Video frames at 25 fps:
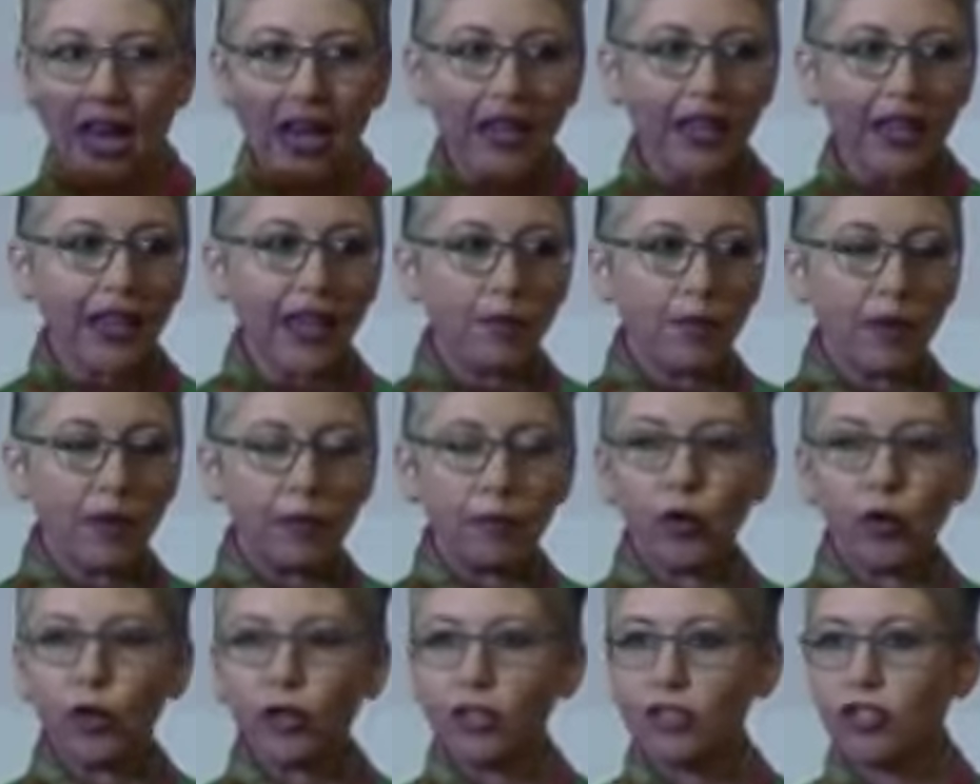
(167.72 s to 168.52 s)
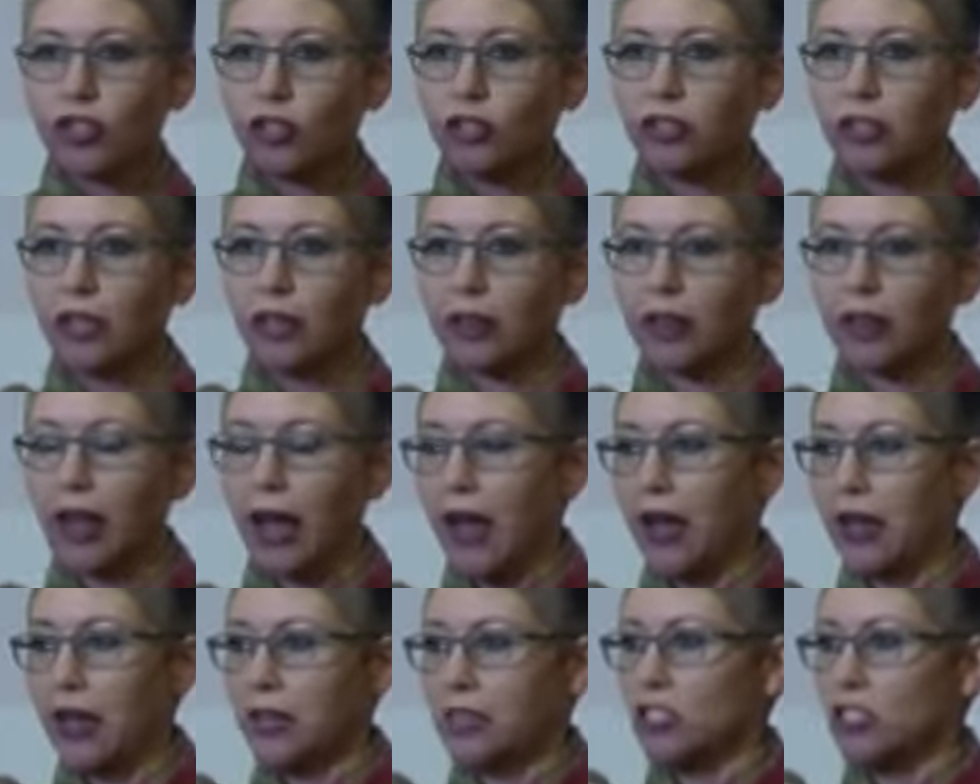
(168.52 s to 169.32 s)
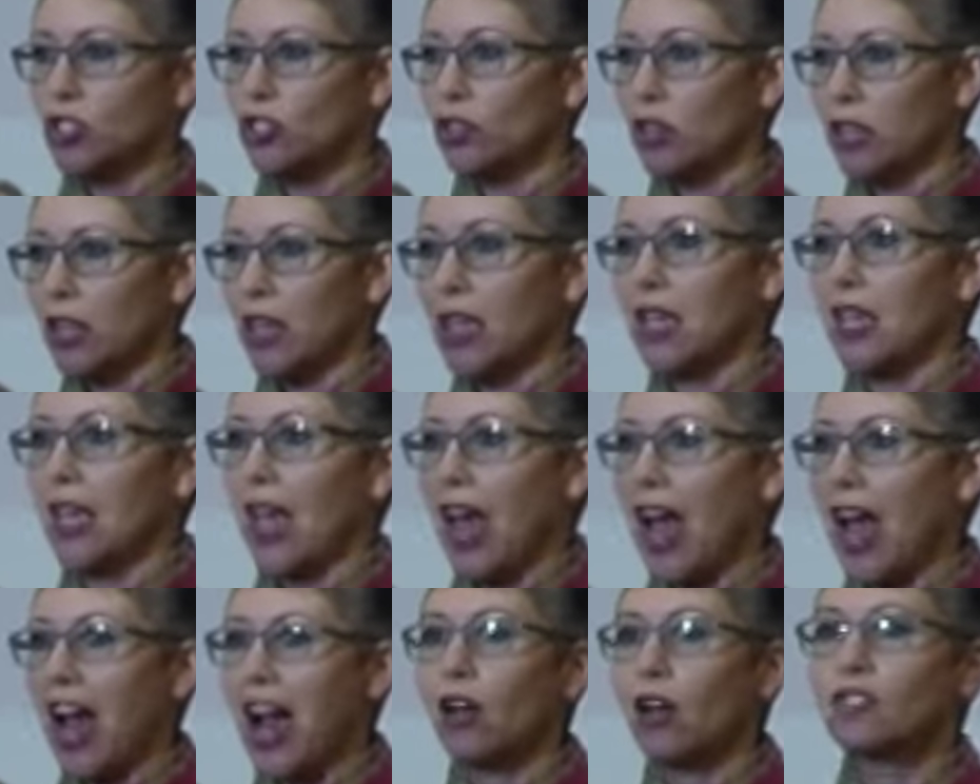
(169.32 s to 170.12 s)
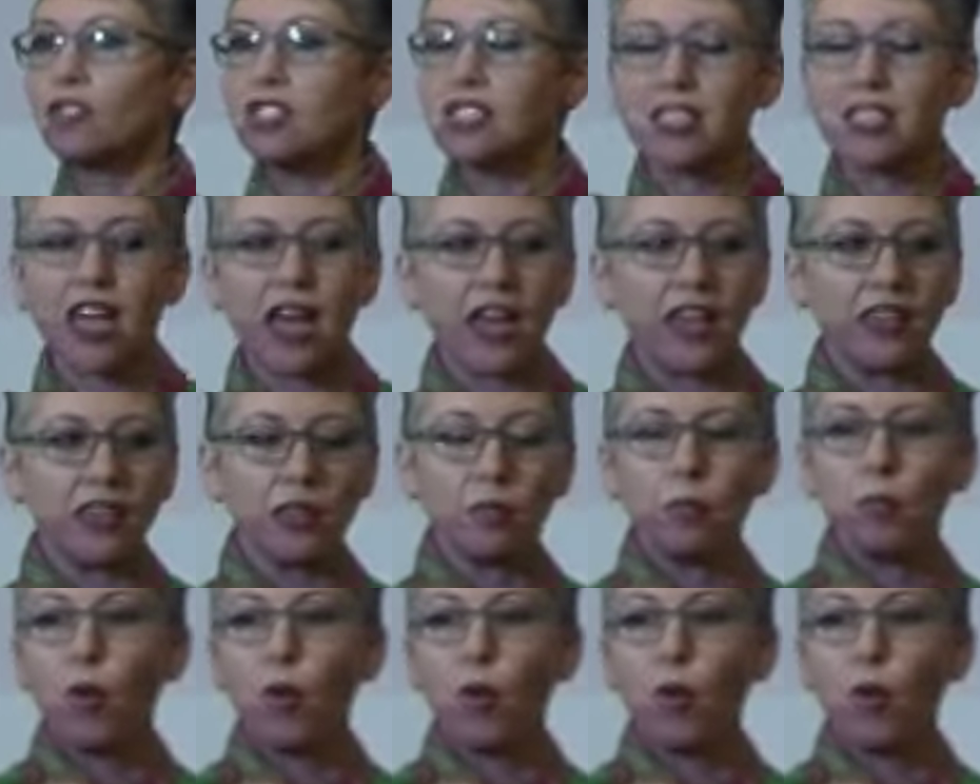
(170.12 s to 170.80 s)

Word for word: I am a person that likes to think outside the